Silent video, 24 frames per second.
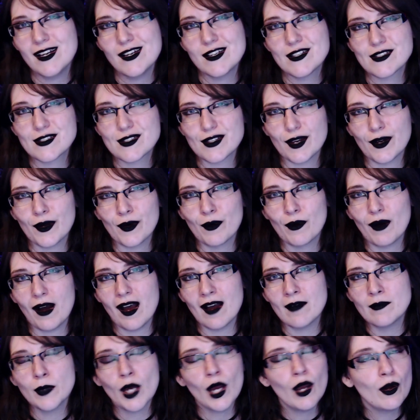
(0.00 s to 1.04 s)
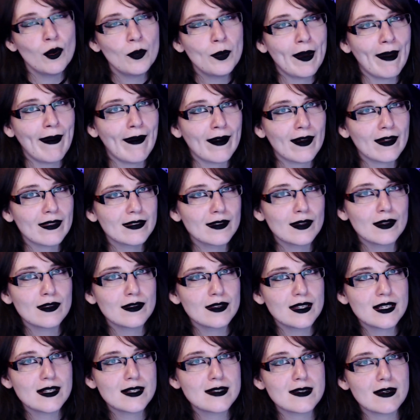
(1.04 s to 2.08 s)
So I'm hoping that
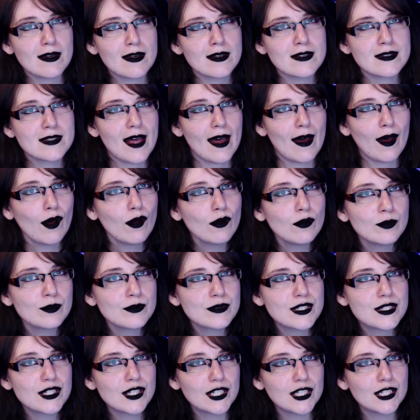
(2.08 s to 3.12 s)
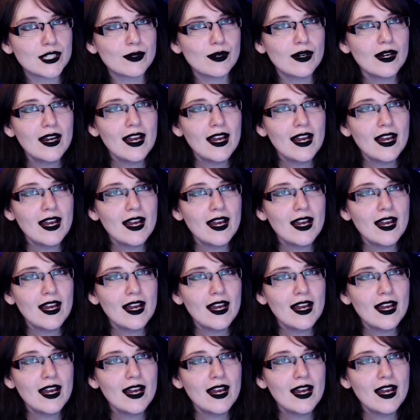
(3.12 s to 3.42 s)
this has helped you